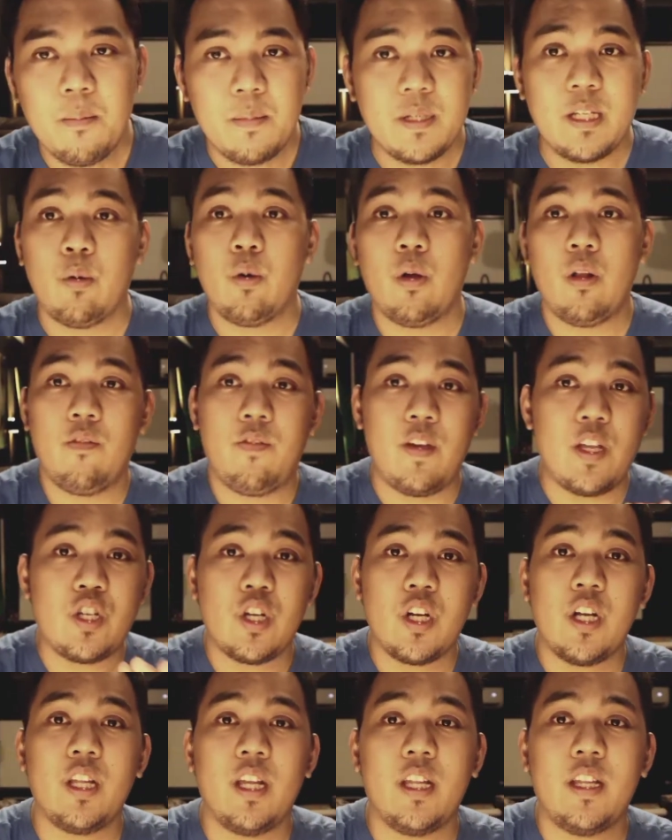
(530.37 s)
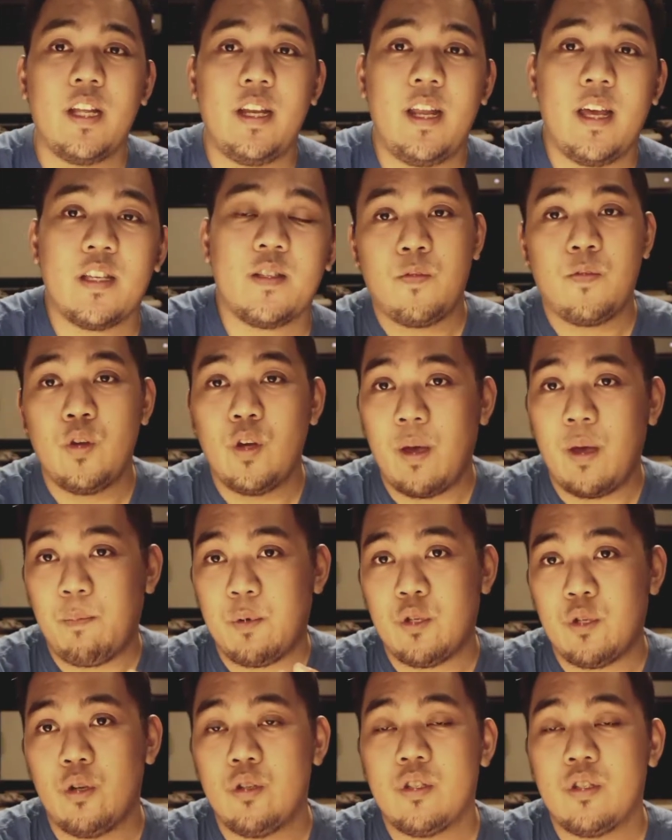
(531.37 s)
Basta, we will feature it in the next few
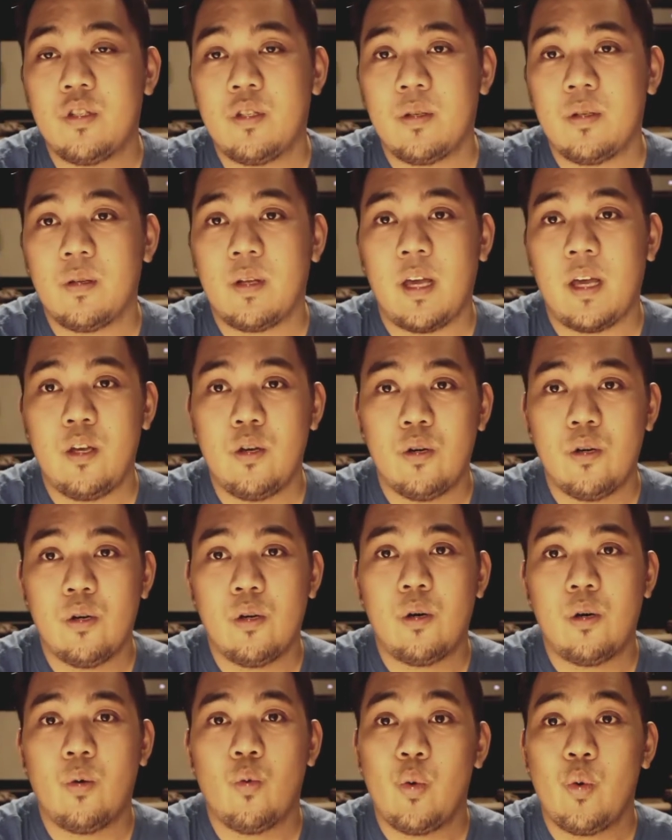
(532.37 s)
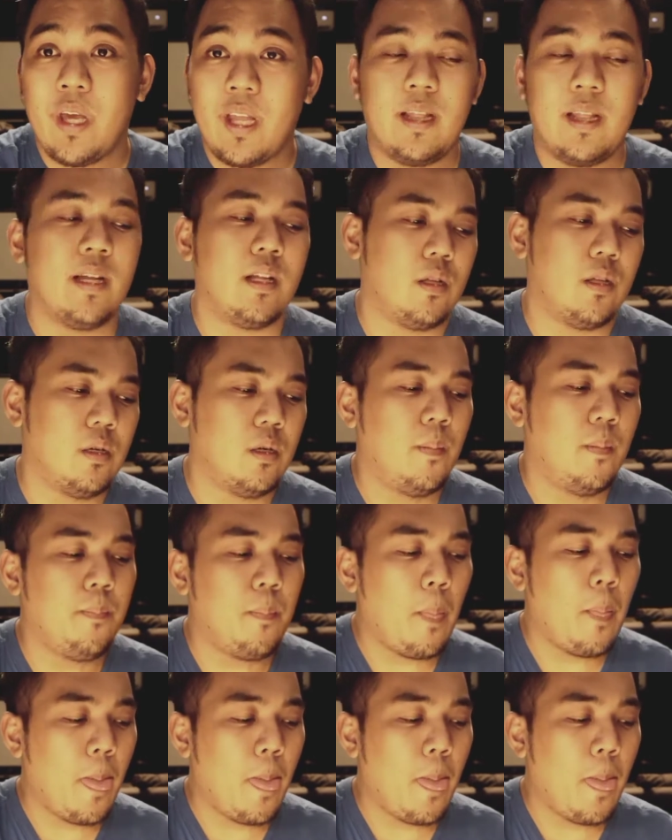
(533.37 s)
episodes ngayong week na to.